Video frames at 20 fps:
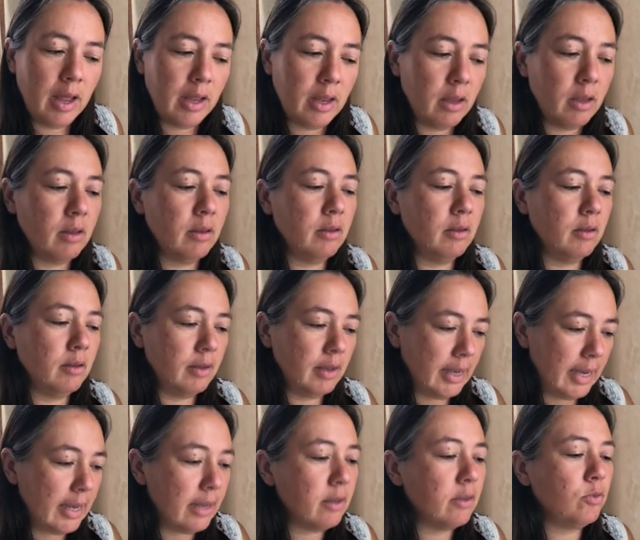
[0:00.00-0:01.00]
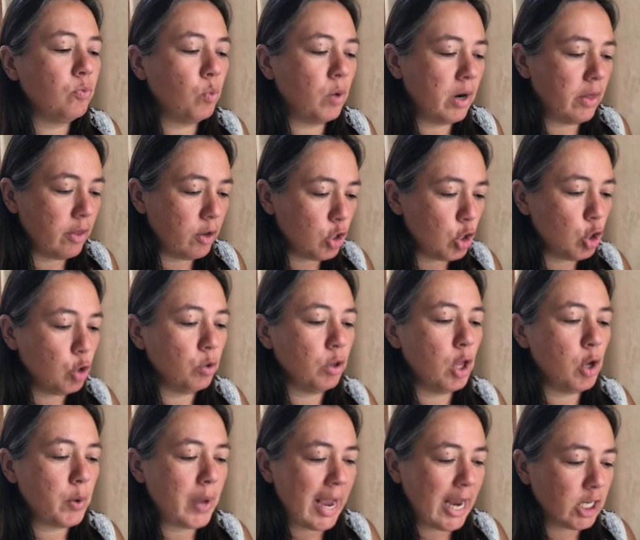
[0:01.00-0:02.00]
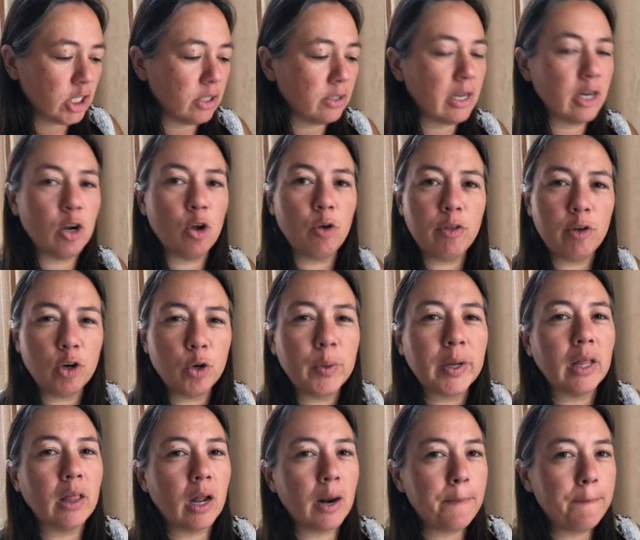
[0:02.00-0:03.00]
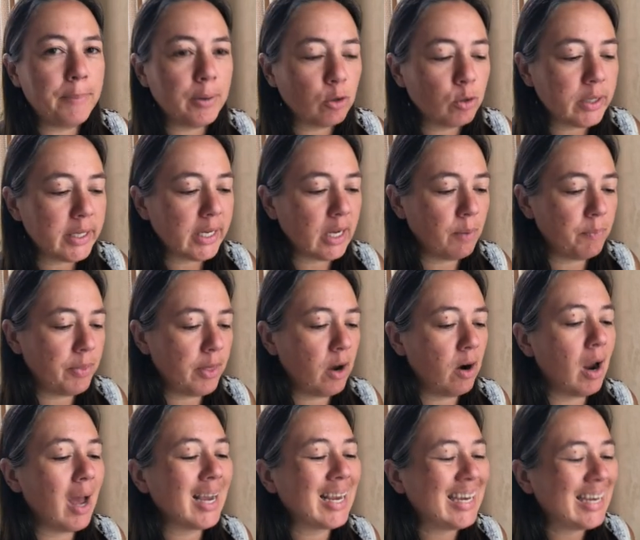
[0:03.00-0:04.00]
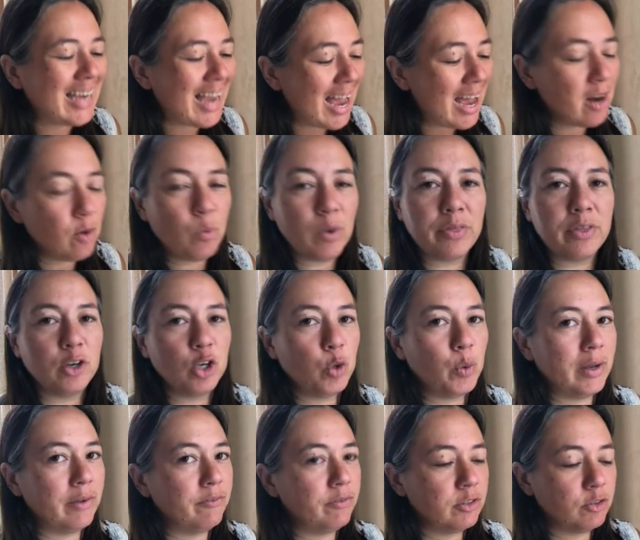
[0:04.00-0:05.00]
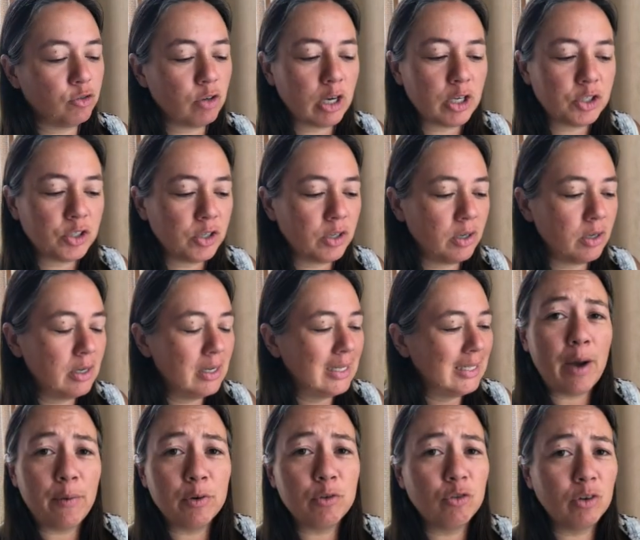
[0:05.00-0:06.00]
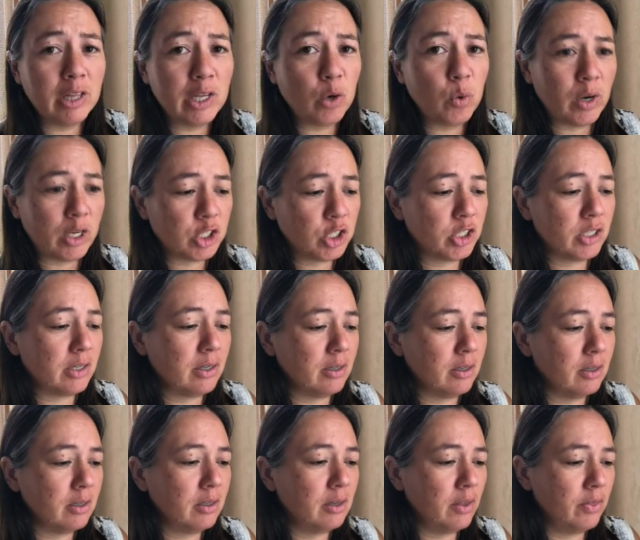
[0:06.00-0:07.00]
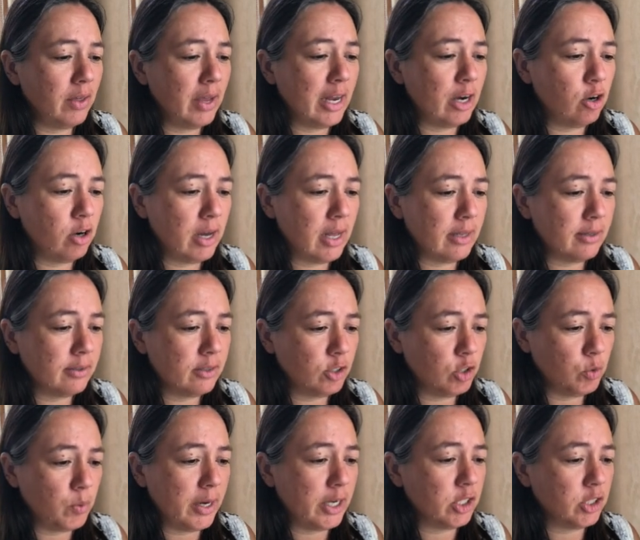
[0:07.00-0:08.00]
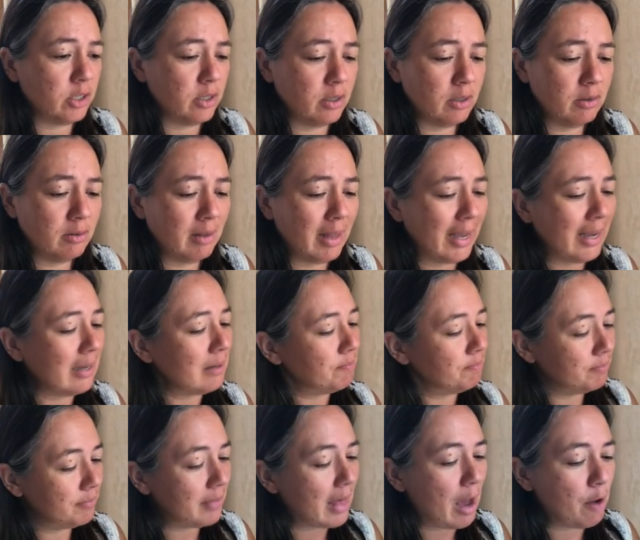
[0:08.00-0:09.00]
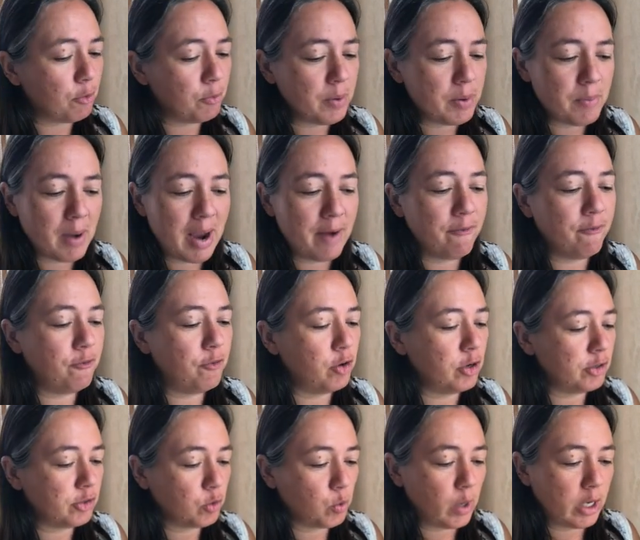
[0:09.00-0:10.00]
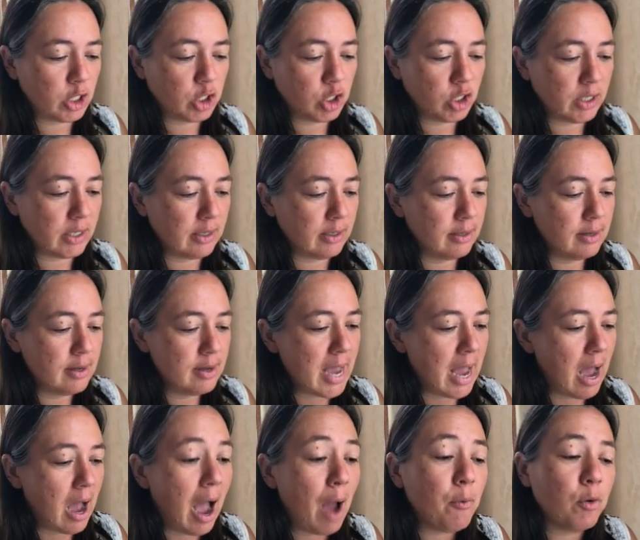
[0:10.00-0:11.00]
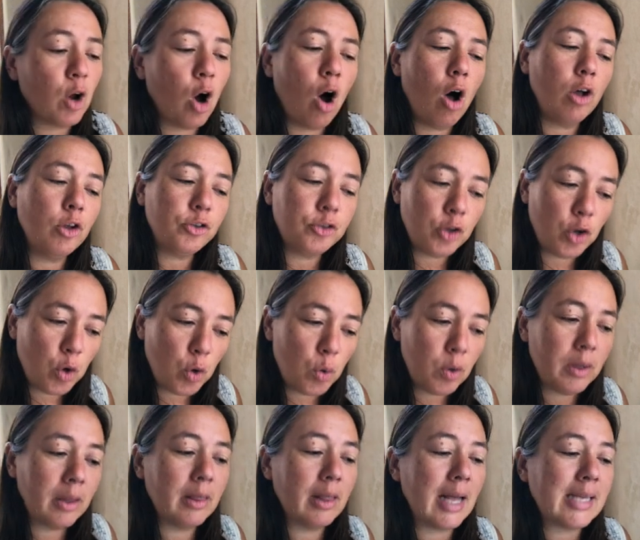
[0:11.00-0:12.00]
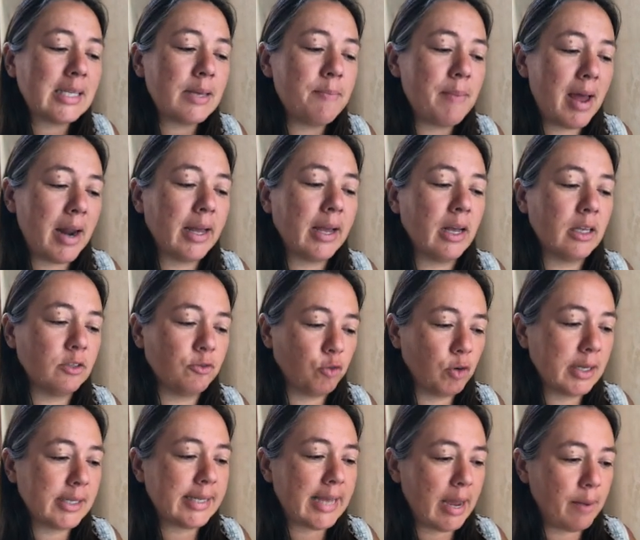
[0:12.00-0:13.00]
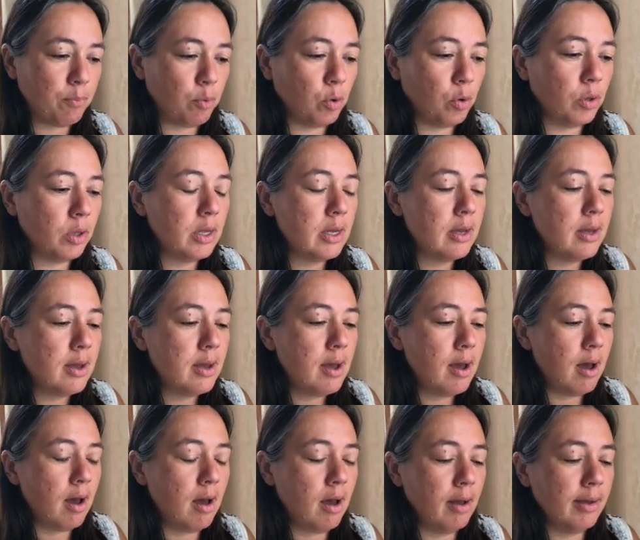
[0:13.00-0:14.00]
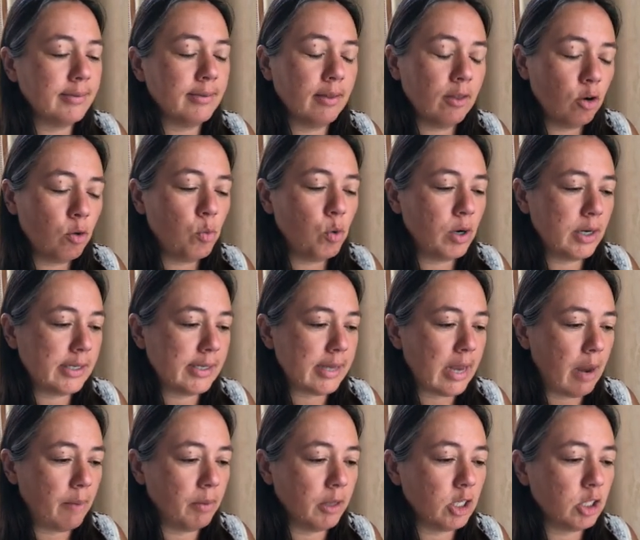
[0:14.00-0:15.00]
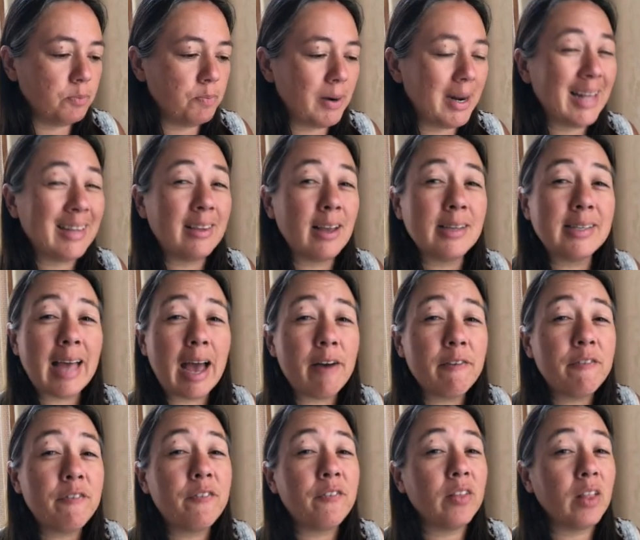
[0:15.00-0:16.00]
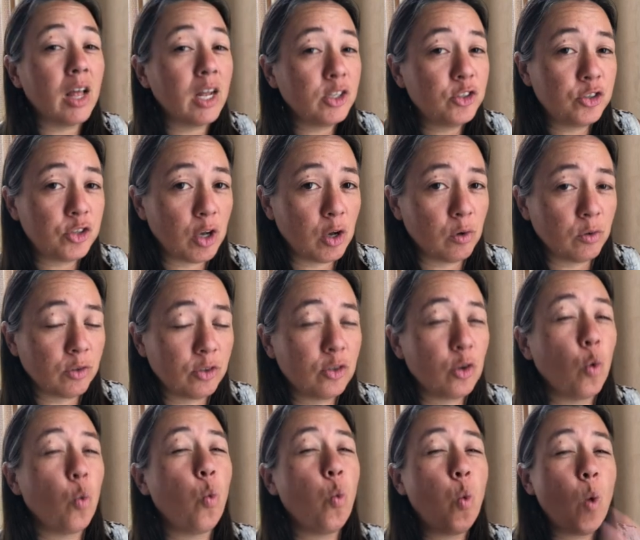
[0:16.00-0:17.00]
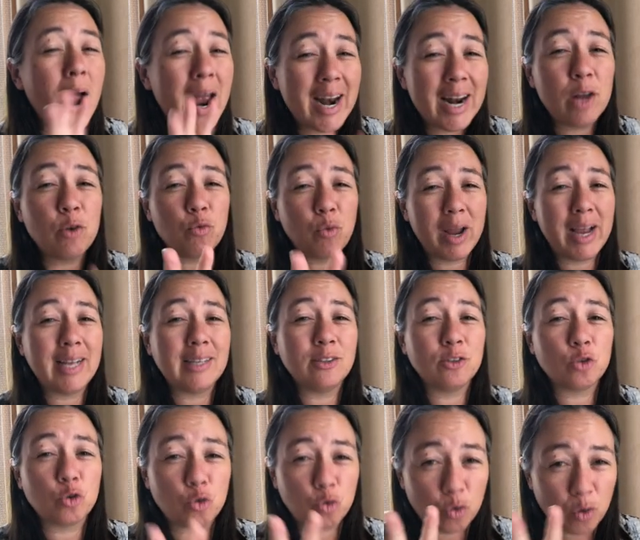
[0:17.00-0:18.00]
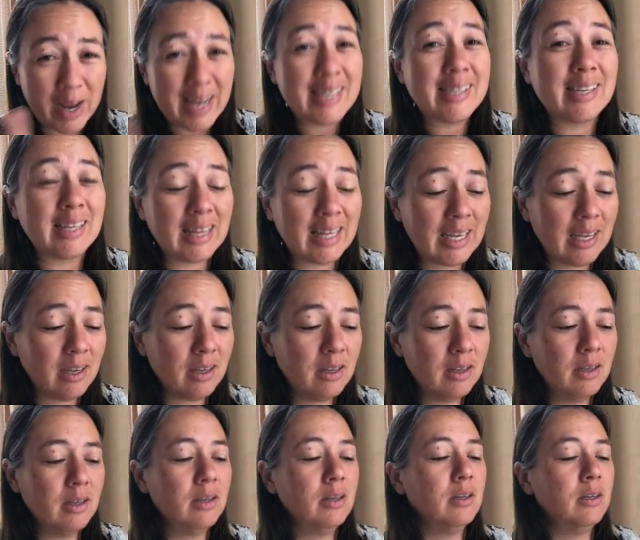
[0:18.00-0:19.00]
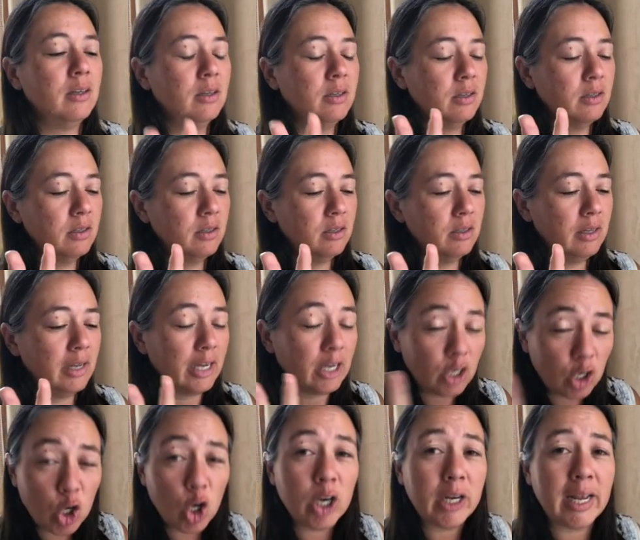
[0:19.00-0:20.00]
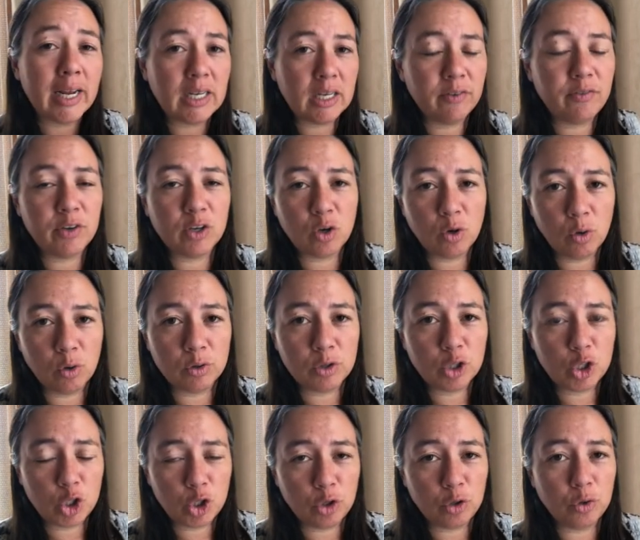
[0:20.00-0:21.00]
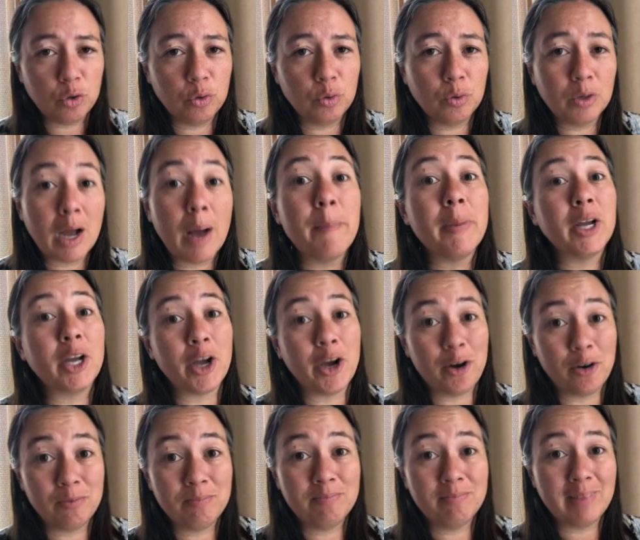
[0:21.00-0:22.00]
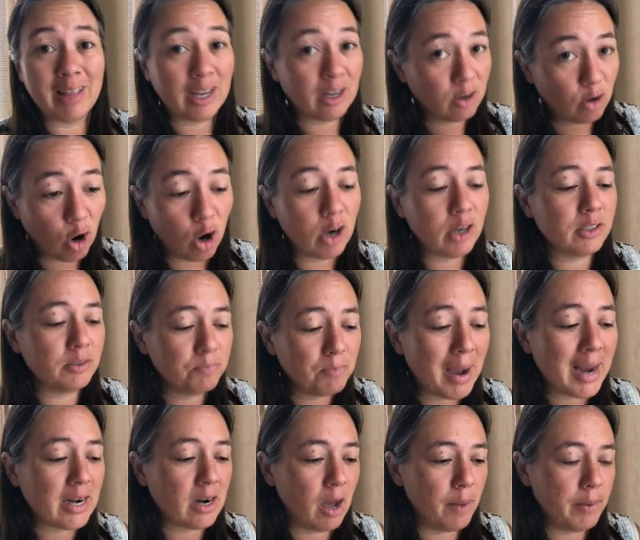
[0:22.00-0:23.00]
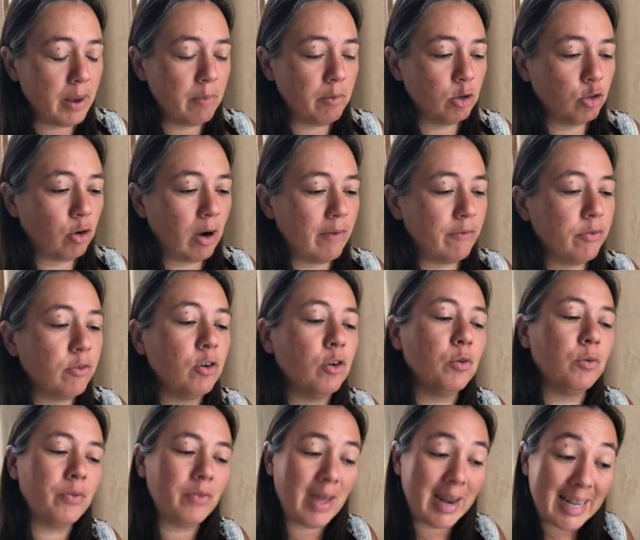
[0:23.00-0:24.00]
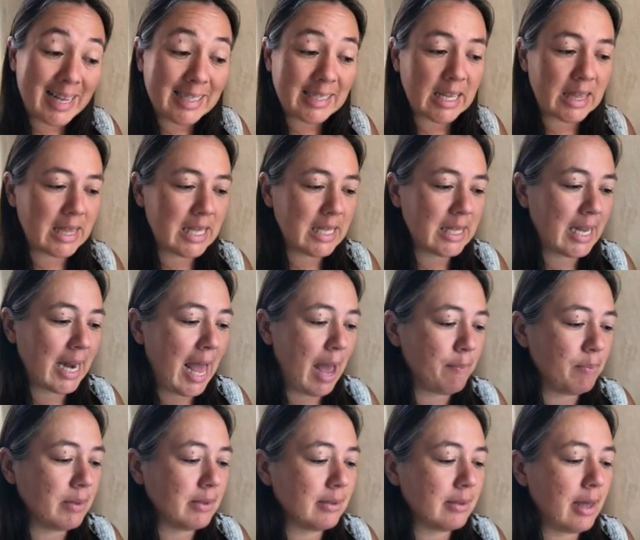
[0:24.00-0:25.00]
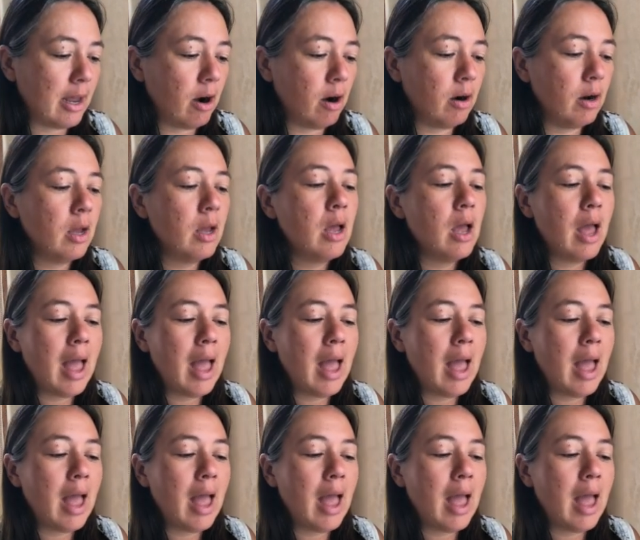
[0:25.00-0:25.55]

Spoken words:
It is one of the new locations. I know they're doing a lot of building up there. Again, with the new infrastructure, I would really question the internet situation. Like, that would be my first question. Yeah, I would also, Las Americas, for example, is a little more established, but it does have flood zones. So when it rains crazily, it could get difficult to come and go. like cars might not be able to drive through. That is a thing that happens there.